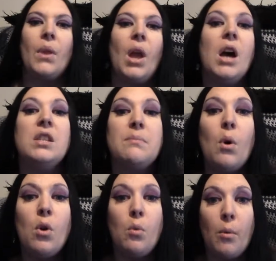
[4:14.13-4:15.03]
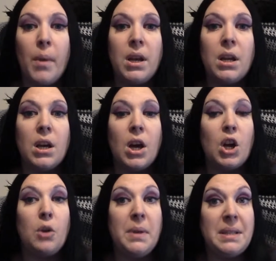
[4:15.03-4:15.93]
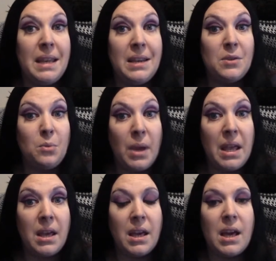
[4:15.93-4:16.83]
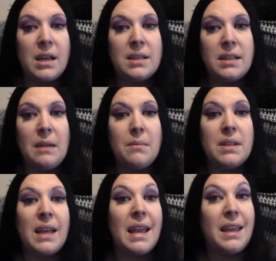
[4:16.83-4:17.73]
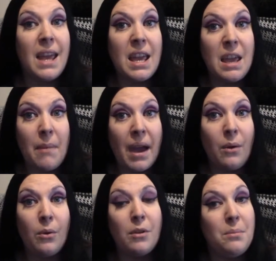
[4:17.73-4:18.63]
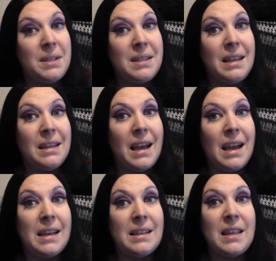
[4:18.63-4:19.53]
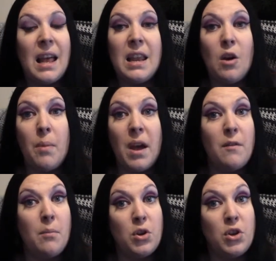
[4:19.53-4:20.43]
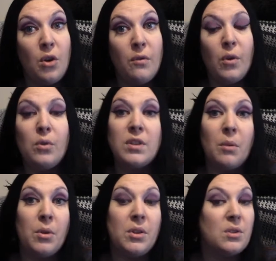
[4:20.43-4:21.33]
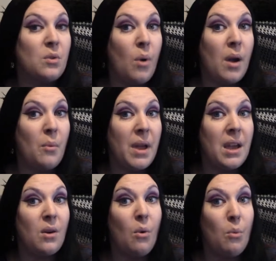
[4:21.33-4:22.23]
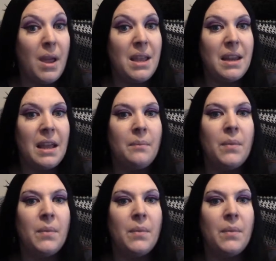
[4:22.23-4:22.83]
A smaller woman could be seen as weak, same as a geeky male could be seen as a little bit of a pushover or someone that's quite weak or weedy.